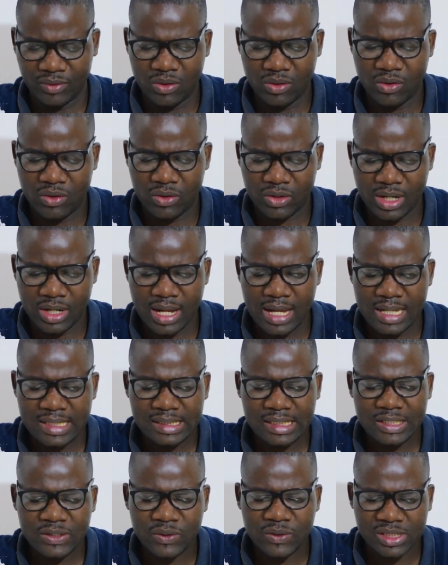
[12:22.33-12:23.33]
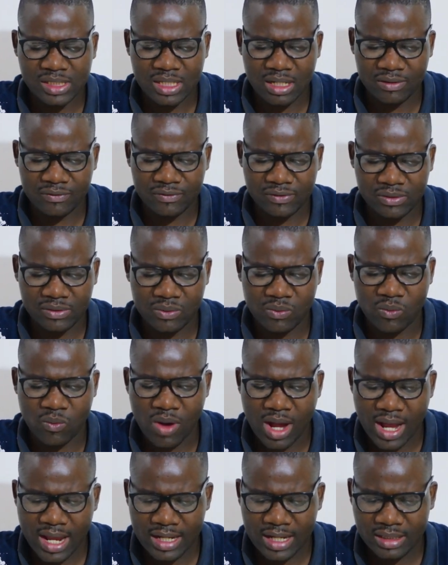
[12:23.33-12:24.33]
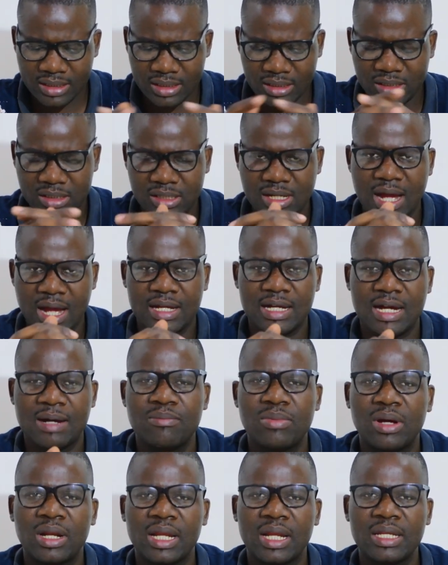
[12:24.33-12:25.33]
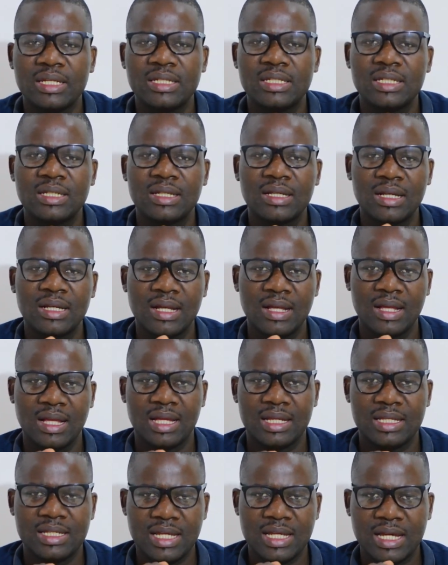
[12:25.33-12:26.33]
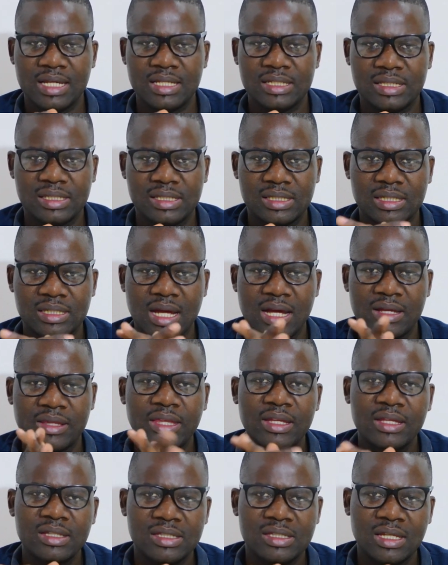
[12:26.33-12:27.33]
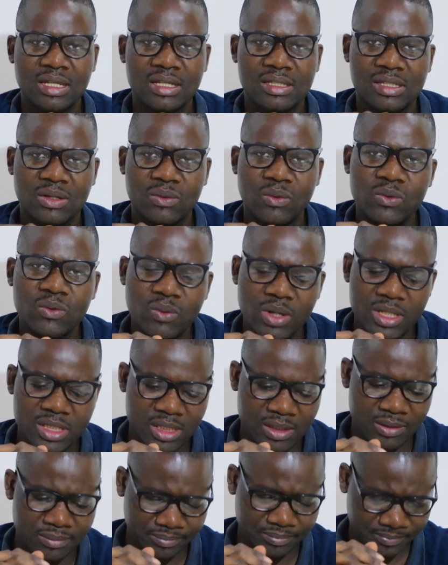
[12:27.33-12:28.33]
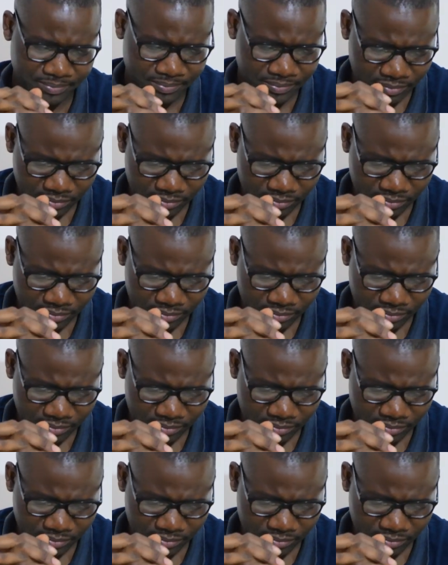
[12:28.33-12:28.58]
or asking yourselves, why did I upgrade? Yes, I think it's a good question.